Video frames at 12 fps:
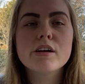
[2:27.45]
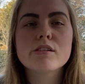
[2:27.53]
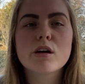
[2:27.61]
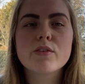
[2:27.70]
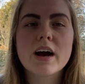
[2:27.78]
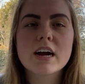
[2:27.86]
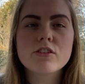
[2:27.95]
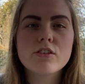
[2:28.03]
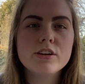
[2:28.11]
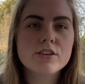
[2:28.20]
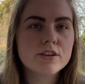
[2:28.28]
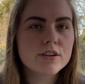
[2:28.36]
So I've
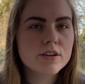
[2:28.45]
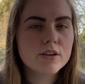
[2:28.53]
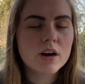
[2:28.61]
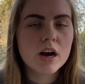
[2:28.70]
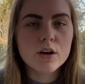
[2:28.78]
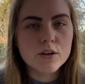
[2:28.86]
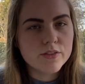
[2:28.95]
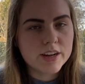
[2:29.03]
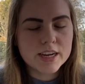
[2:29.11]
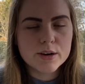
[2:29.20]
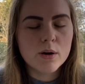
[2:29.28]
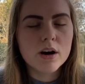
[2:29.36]
actually done a whole
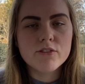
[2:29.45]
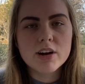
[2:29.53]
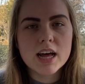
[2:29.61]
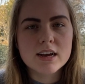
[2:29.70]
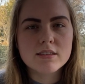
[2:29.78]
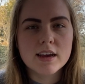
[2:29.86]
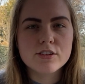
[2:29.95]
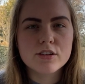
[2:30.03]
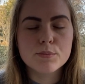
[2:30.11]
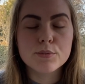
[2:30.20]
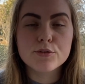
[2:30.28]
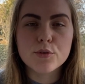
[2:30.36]
video on
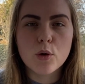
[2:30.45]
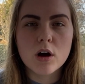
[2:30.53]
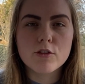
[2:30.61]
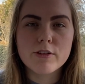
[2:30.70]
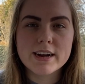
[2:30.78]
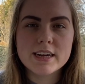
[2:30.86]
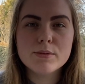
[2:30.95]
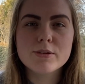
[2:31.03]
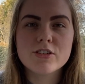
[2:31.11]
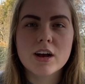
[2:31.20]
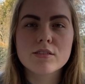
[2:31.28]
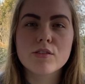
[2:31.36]
relaxation before already,
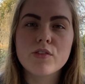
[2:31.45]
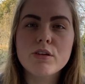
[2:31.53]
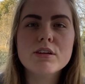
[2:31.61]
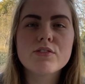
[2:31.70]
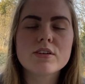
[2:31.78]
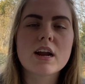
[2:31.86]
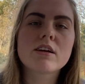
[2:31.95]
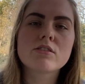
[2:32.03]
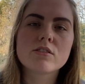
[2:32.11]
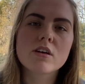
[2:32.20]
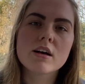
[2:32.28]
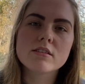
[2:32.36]
which has a few different
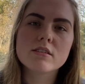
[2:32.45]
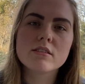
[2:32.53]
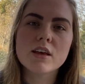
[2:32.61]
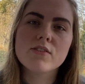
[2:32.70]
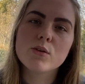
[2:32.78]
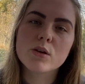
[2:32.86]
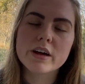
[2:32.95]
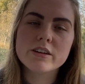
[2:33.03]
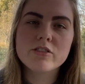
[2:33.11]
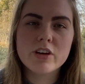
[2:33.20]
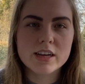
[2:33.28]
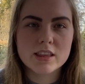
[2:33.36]
exercises. If you'd like
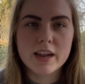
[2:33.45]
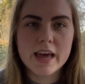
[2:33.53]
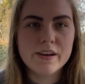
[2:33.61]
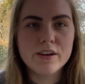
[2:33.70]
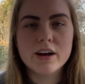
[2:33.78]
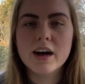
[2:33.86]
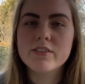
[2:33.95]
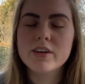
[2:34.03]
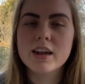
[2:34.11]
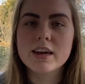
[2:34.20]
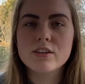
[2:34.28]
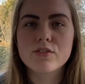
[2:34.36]
to check that out, I'll have
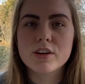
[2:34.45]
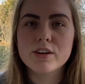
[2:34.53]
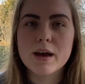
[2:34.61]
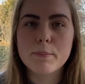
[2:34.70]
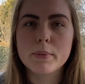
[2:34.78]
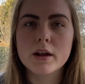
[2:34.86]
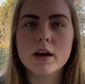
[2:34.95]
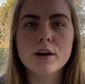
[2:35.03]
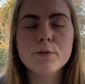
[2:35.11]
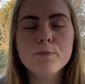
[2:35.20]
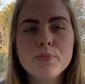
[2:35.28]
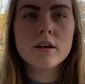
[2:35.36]
it linked for you down
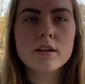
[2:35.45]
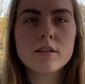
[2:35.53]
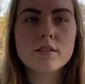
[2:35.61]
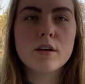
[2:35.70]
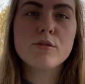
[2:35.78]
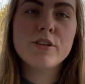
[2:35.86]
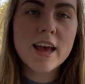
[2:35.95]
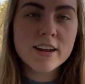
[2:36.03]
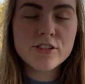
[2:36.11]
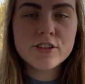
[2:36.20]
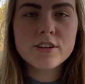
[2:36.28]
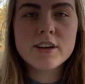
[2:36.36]
below. So
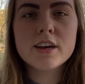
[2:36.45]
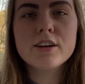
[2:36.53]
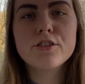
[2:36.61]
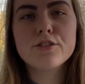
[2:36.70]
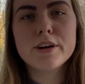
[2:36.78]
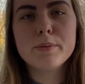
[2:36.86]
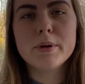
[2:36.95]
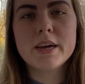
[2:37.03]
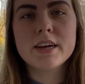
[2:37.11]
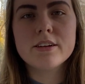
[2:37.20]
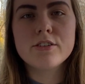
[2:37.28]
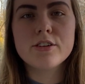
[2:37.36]
tension can creep
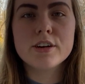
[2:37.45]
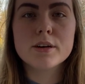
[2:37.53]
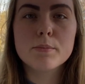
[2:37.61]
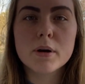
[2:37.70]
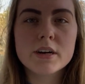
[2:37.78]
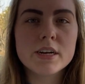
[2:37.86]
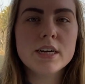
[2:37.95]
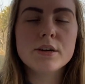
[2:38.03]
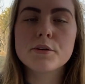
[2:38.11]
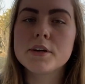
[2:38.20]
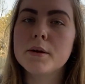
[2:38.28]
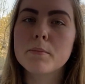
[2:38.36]
into your body
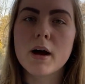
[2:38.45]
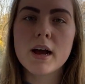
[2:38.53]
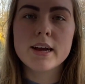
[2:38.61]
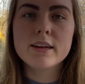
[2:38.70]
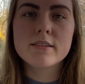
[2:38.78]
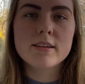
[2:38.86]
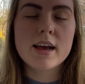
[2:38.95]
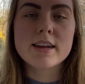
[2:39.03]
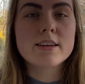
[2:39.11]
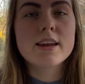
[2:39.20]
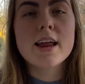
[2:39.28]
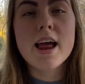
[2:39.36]
or your mind,
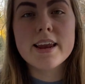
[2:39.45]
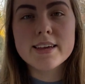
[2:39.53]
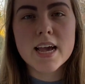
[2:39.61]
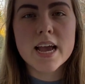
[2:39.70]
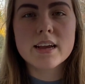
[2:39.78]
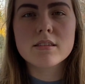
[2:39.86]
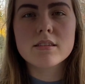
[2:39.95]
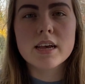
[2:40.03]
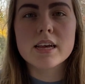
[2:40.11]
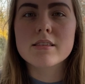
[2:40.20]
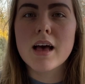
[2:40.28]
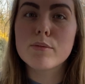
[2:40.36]
and in any case
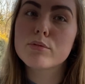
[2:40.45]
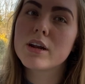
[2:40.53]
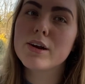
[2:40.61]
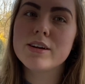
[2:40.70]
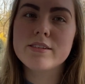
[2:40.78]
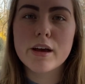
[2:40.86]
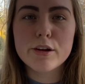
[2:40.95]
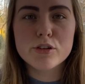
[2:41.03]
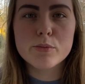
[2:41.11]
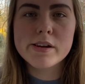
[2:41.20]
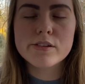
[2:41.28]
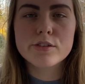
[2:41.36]
it's absolutely
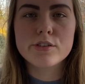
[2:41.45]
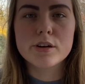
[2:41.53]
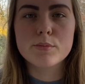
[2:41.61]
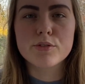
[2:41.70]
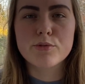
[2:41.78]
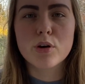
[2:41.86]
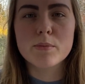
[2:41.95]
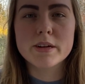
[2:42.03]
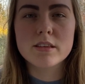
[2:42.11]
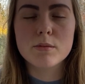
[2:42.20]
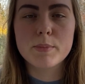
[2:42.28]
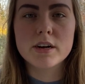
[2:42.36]
detrimental to your
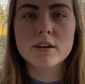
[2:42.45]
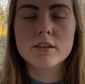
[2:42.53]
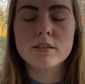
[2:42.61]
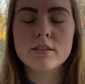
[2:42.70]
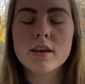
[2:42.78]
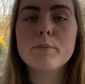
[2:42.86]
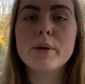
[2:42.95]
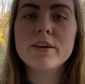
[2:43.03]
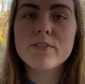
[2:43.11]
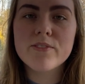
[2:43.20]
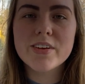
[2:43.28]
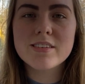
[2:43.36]
performance because
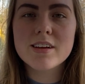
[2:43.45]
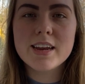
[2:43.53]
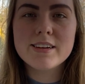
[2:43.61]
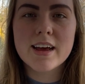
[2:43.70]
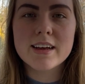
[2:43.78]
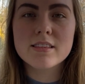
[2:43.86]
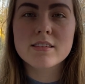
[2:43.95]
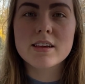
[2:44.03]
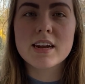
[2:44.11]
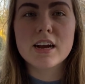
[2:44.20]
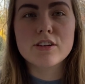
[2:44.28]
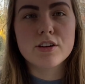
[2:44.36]
being physically tense
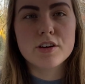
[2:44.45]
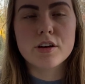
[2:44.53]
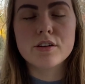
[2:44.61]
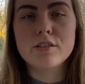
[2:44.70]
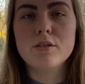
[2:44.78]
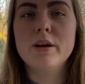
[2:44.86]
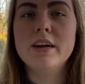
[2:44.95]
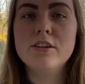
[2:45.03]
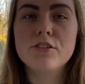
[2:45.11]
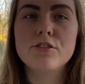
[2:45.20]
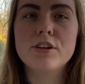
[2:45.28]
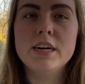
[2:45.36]
can actually cause you
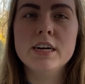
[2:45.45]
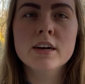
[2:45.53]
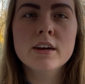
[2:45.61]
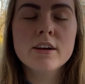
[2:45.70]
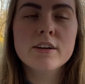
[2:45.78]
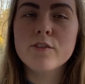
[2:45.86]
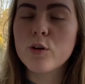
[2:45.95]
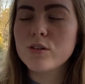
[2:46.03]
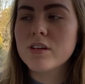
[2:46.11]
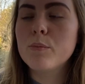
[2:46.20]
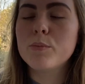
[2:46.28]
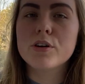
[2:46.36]
injury. For
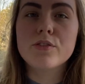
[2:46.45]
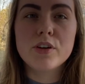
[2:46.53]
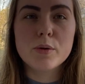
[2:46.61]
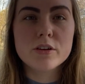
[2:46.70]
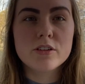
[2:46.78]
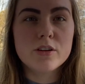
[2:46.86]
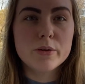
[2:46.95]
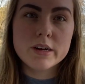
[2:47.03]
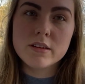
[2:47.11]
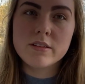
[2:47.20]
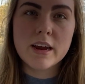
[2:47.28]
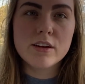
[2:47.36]
example, if you were to do
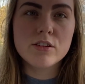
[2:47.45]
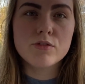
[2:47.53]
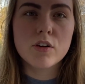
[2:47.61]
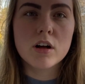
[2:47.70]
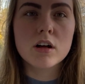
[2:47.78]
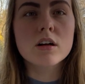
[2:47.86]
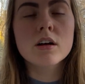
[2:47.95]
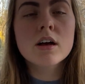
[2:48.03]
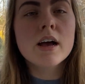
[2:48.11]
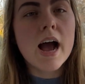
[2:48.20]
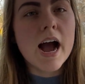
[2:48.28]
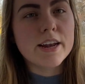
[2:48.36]
a stage fall
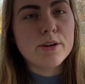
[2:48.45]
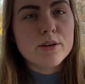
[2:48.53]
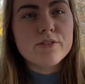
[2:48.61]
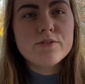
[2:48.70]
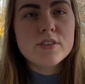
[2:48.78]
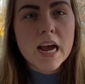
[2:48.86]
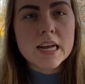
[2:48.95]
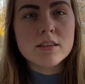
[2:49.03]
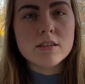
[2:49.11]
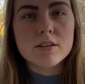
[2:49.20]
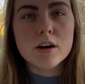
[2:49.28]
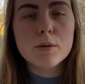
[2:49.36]
and you're
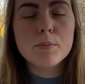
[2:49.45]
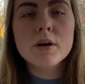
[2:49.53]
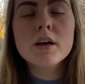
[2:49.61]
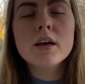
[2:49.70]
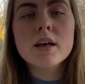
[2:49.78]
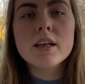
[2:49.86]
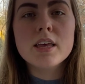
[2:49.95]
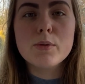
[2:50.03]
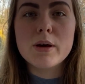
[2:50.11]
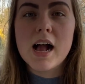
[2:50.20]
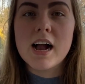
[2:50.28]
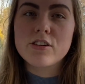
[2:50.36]
tensed up, you
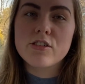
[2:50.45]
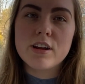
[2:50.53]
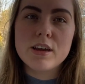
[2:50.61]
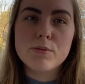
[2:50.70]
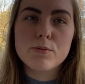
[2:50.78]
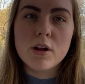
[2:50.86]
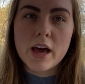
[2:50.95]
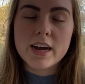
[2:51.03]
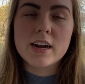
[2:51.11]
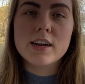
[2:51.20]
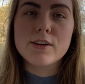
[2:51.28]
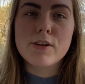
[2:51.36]
will actually
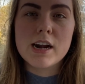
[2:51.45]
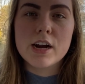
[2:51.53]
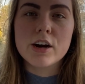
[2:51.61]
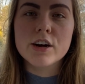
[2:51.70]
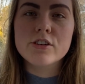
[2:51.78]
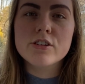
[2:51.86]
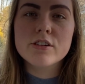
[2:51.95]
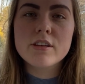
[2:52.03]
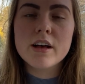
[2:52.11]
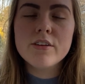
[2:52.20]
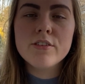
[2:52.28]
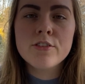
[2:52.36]
likely really hurt
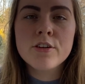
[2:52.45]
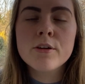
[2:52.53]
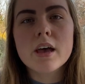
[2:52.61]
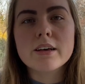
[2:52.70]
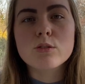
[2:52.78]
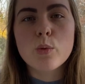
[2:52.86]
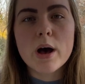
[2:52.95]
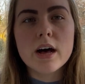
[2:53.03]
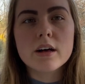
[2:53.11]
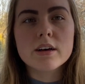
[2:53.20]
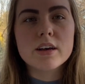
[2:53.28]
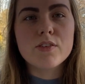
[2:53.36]
yourself. As
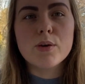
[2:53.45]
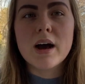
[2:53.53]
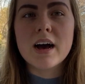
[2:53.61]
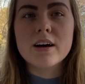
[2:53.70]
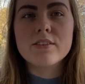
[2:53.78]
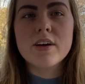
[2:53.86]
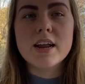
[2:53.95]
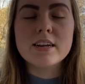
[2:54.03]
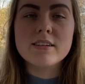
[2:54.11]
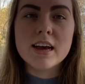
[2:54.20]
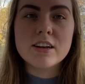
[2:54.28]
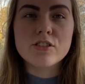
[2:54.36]
well, if you have any
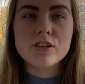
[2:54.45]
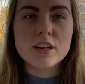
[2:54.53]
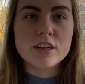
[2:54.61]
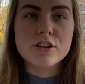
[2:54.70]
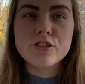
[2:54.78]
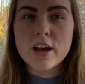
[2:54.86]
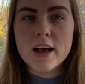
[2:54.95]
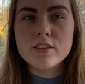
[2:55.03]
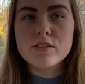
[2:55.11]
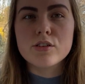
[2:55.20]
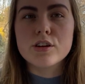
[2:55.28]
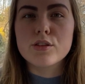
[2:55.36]
tension in your
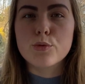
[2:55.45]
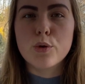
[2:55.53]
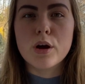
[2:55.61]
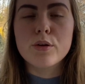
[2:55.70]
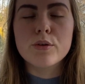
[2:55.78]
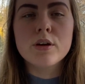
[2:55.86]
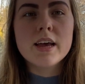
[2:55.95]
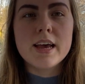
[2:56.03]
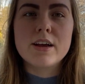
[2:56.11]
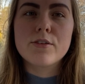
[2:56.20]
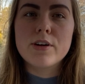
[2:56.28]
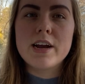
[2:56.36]
chest or your throat,
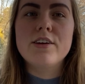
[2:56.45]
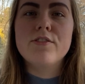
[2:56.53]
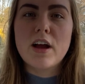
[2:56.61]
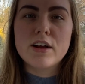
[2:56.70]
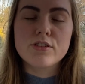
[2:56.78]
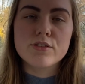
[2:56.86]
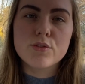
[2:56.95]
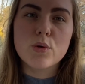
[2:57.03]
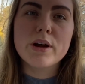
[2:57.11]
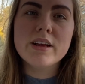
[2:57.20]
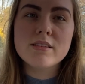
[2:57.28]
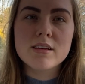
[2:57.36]
it can really affect your
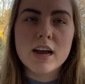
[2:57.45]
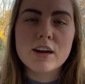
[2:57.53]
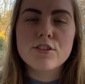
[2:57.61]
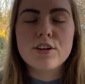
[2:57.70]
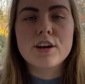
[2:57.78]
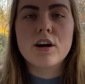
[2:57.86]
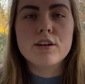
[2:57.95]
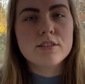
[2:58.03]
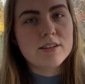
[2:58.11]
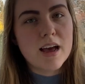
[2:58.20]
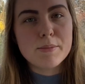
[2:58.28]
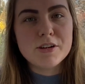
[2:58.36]
voice and actually cause
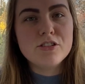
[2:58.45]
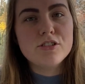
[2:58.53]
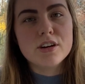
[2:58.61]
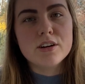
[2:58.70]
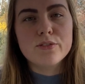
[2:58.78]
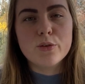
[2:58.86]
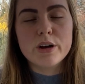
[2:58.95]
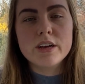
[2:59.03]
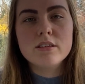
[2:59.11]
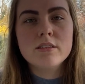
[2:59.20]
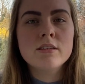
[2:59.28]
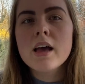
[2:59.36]
damage to your
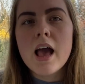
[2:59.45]
voice.